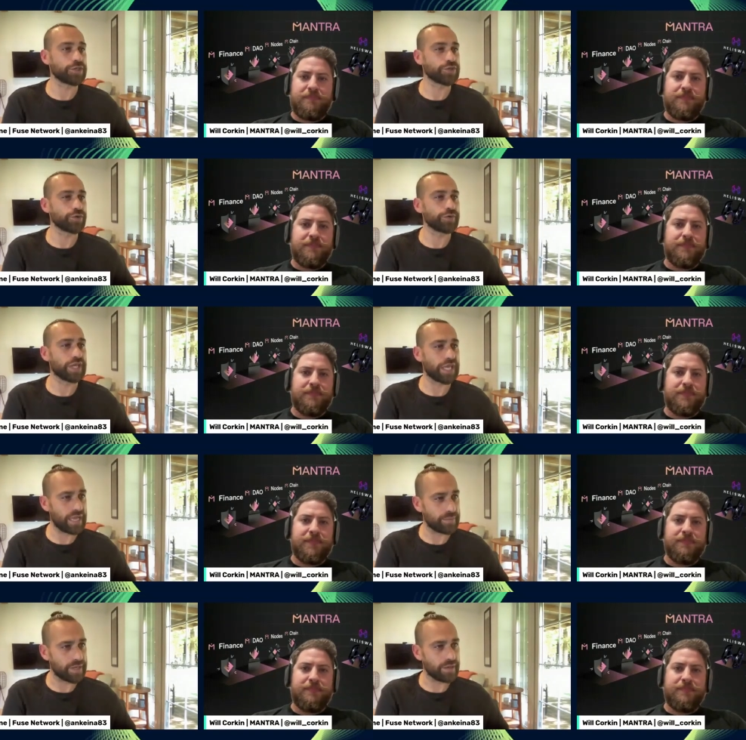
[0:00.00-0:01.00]
Speaker 1: i saw in
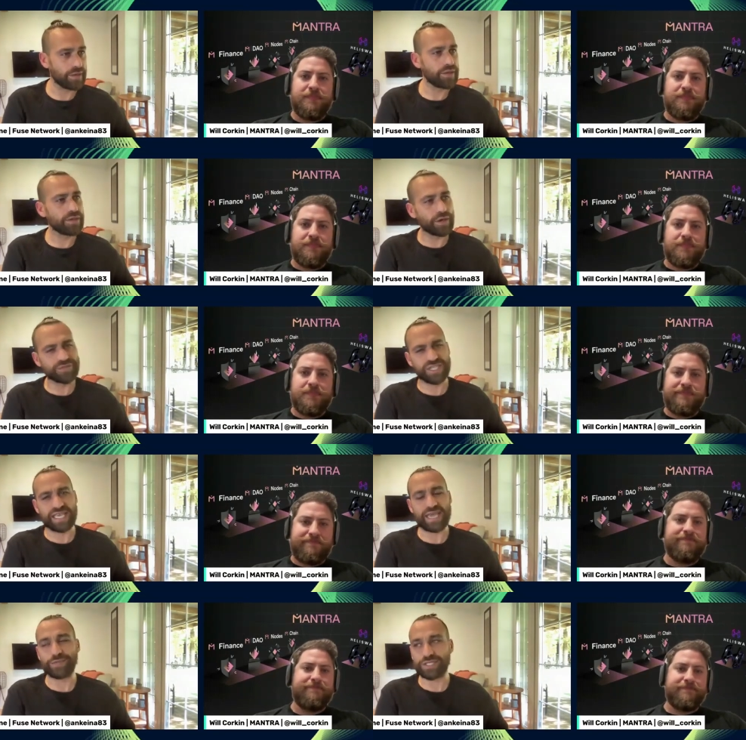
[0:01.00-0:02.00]
gaming
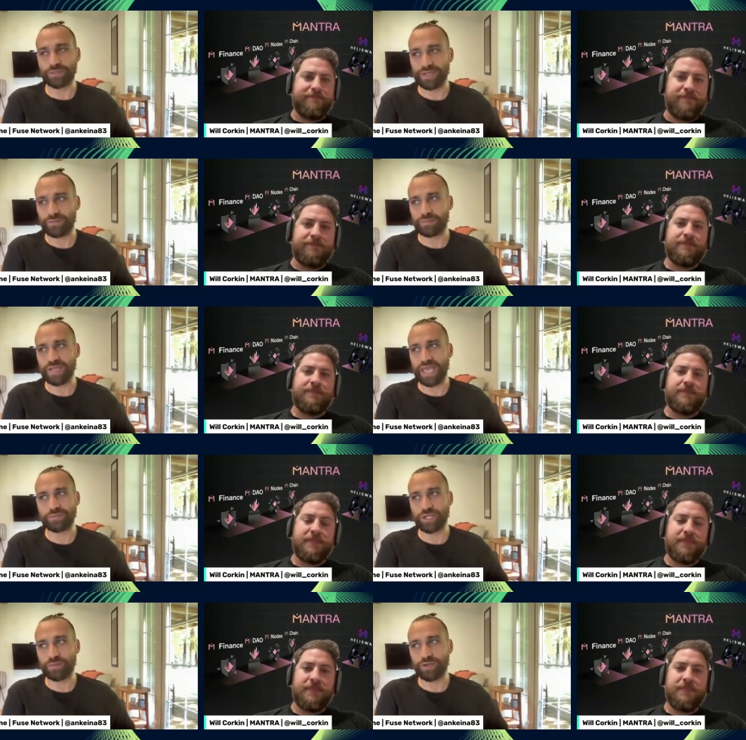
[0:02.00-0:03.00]
obviously gaming's mm-hmm. a bit
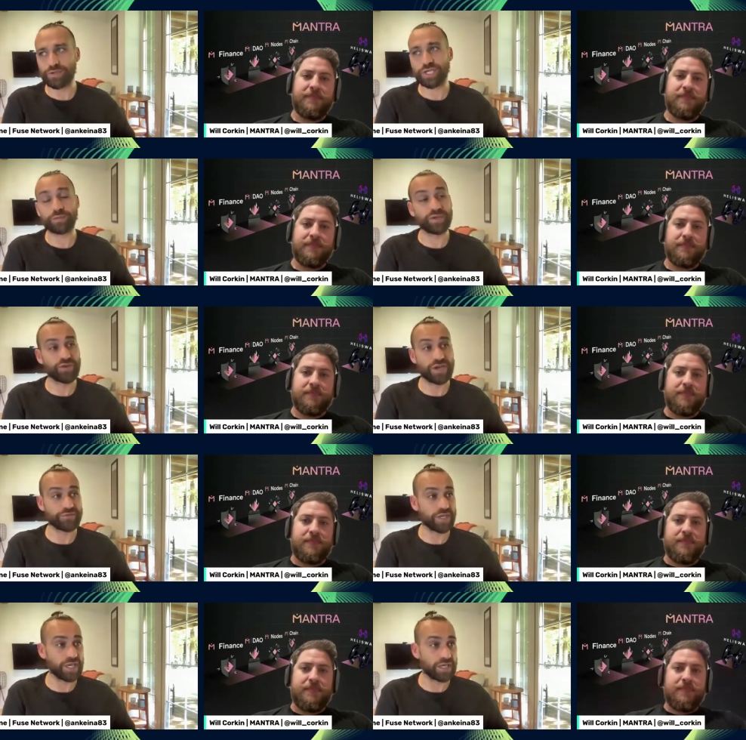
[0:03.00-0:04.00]
games on the blockchain have been
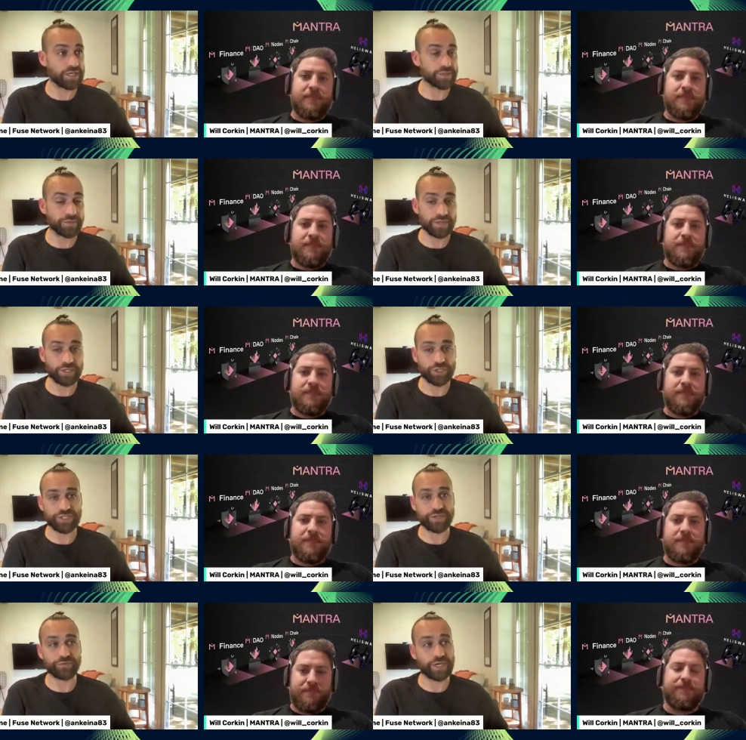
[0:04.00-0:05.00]
around for years, but
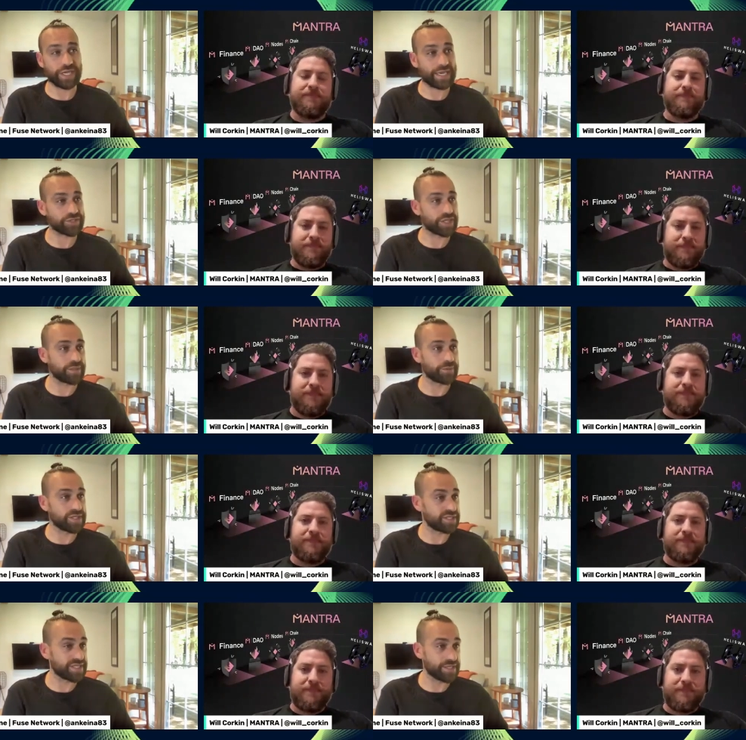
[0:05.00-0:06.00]
it just didn't really mm-hmm. catch
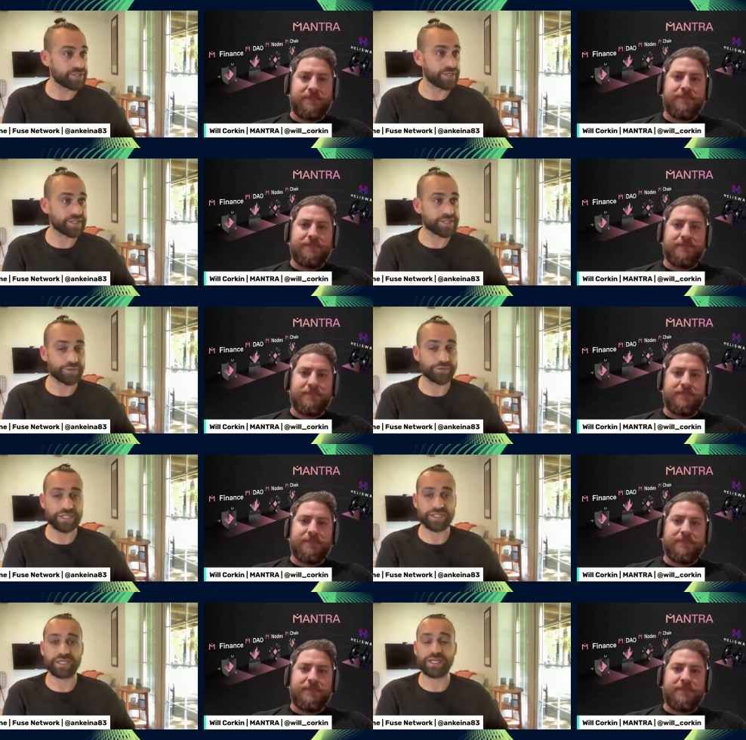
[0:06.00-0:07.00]
anybody's attention until
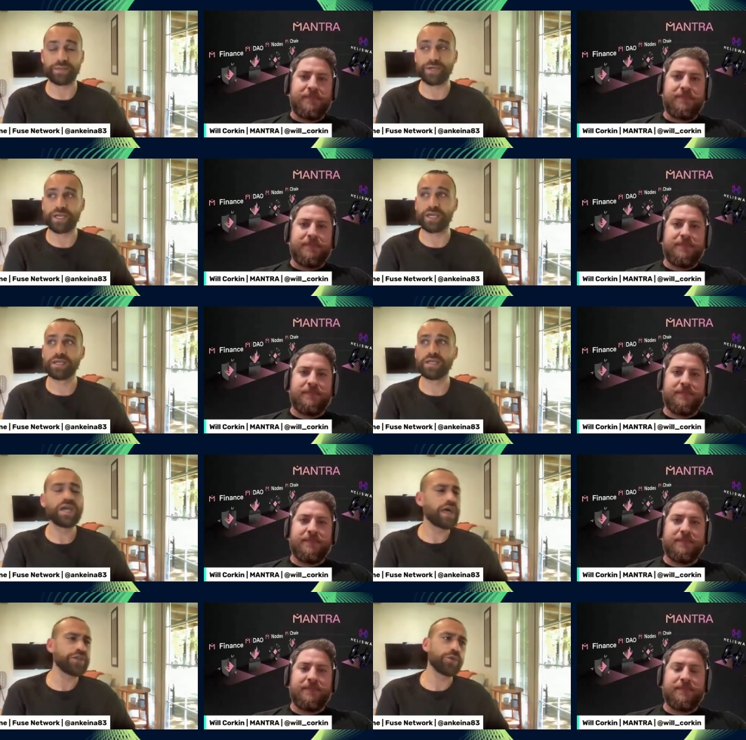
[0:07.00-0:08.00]
recently. But uh,
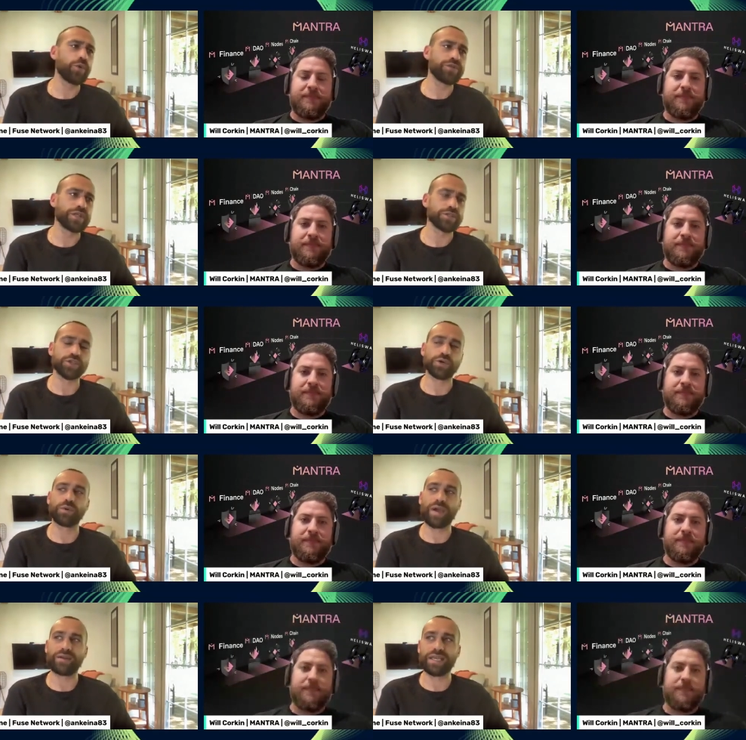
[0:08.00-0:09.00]
I think the one thing that's
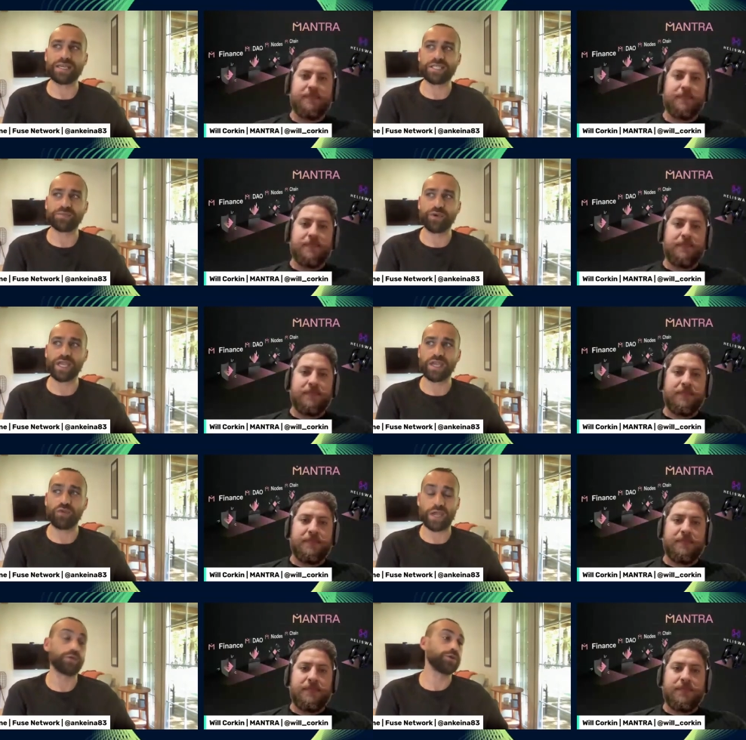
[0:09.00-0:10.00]
cool about it is it's
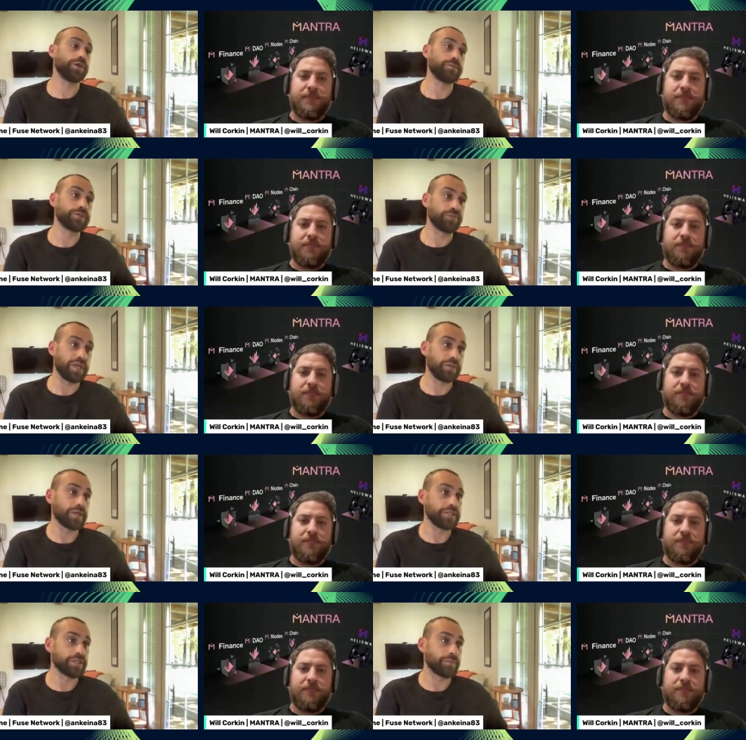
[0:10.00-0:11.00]
bringing record numbers of
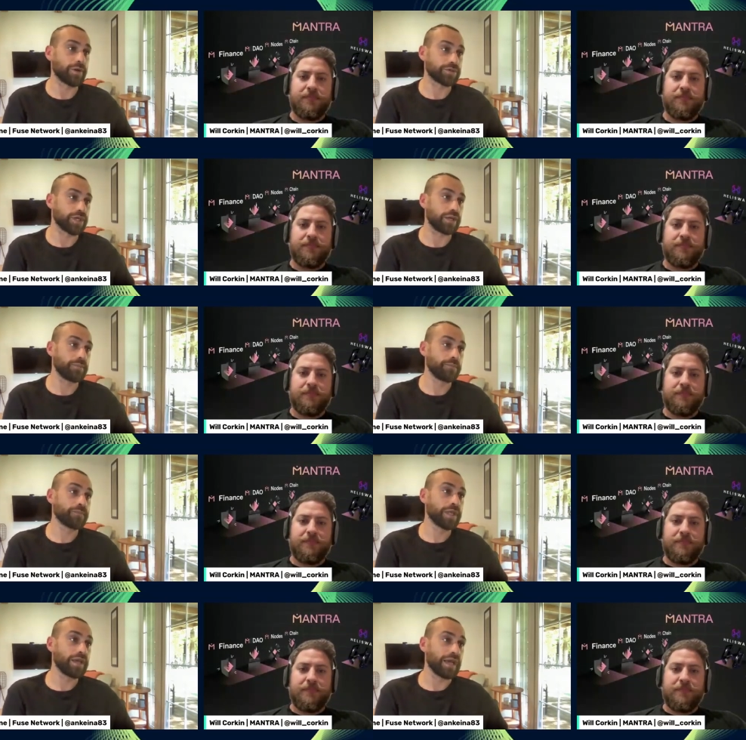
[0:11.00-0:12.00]
people into the blockchain
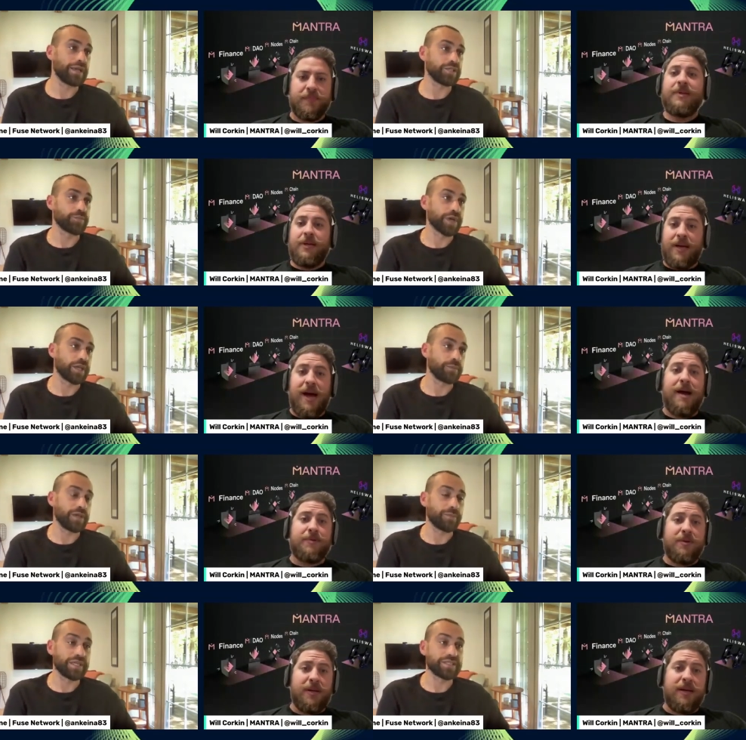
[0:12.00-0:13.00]
and it's
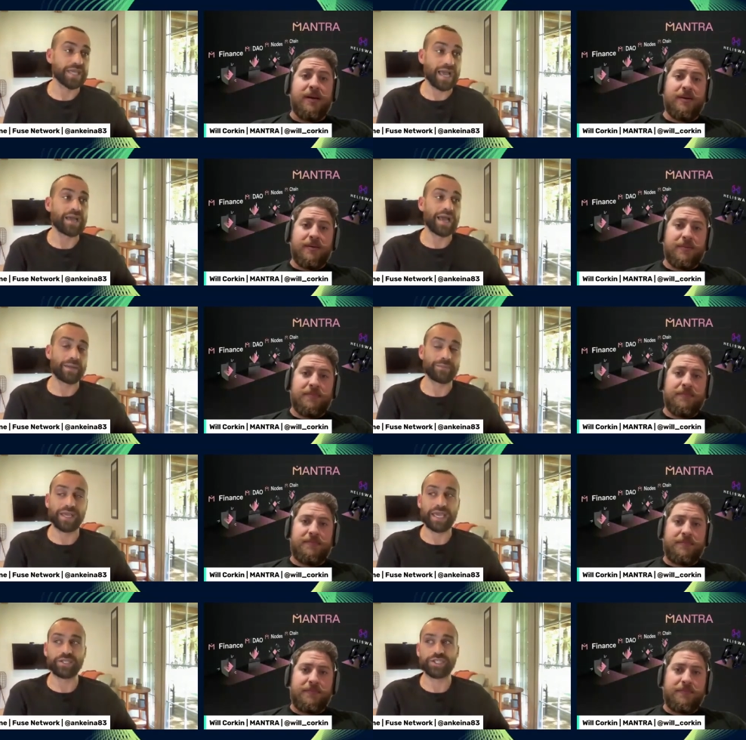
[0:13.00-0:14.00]
bringing Absolutely.
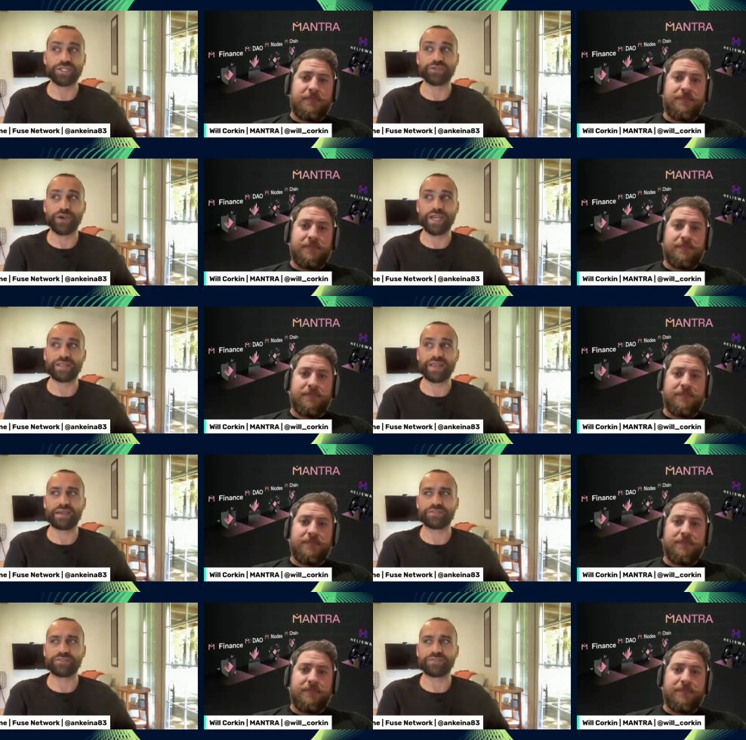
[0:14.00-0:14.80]
applications right and they